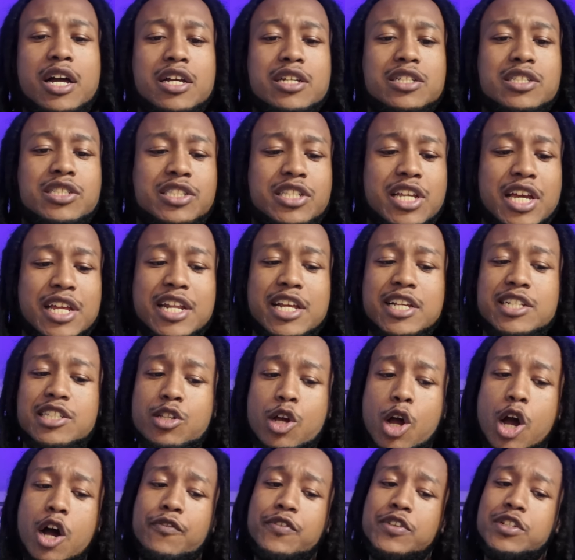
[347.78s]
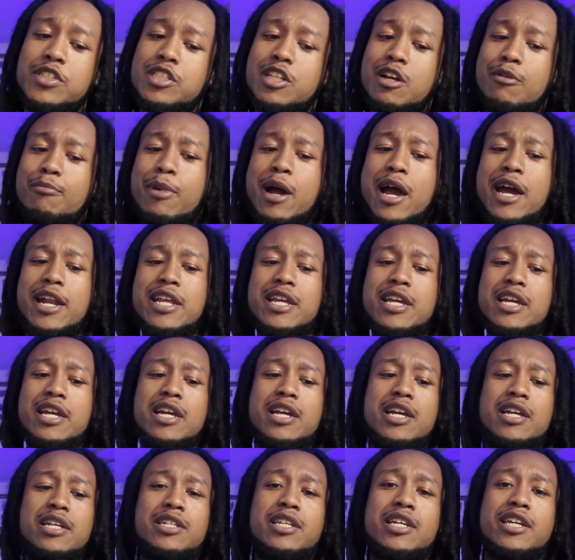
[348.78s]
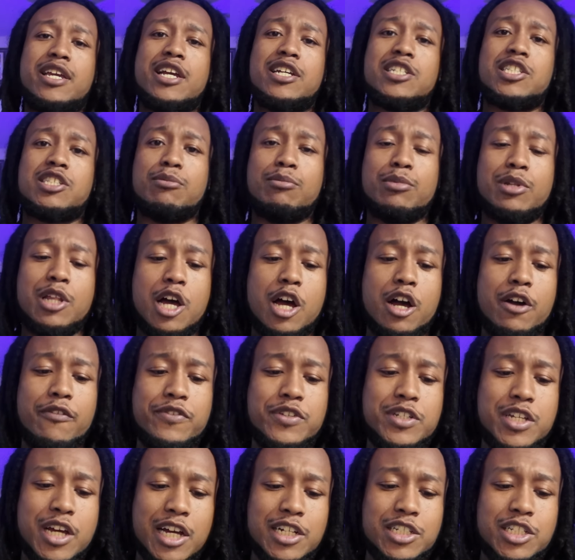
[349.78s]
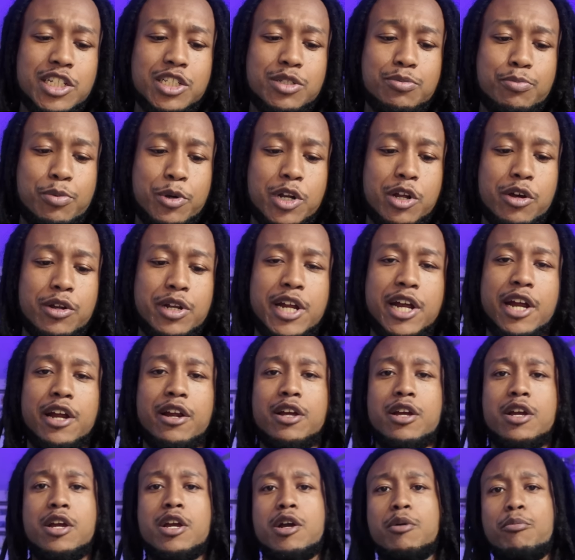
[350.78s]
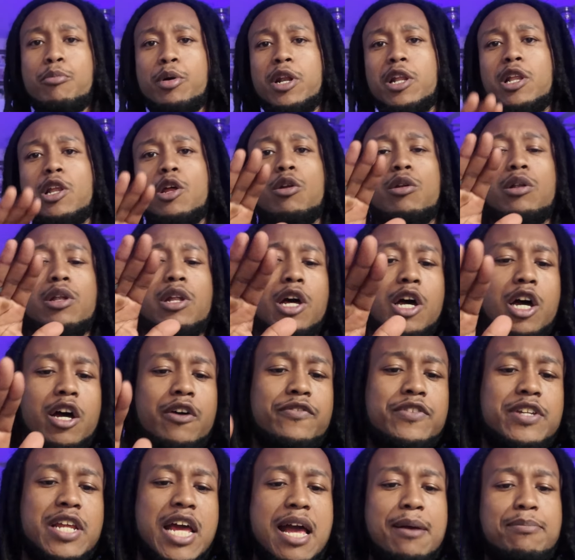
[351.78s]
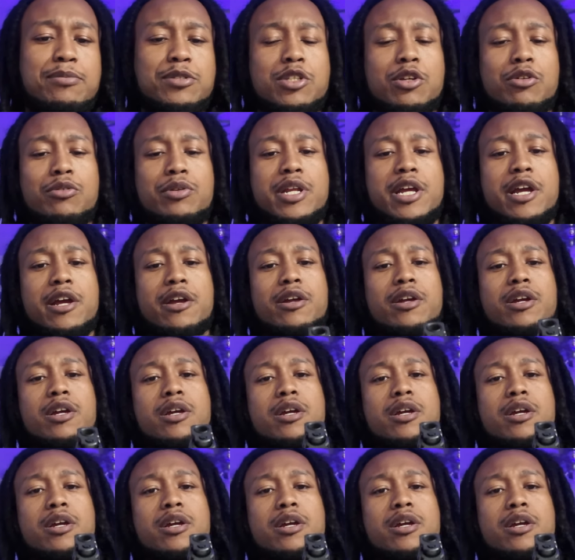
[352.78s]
send this off to somebody to get some love touches put on there, put a little love taps on there.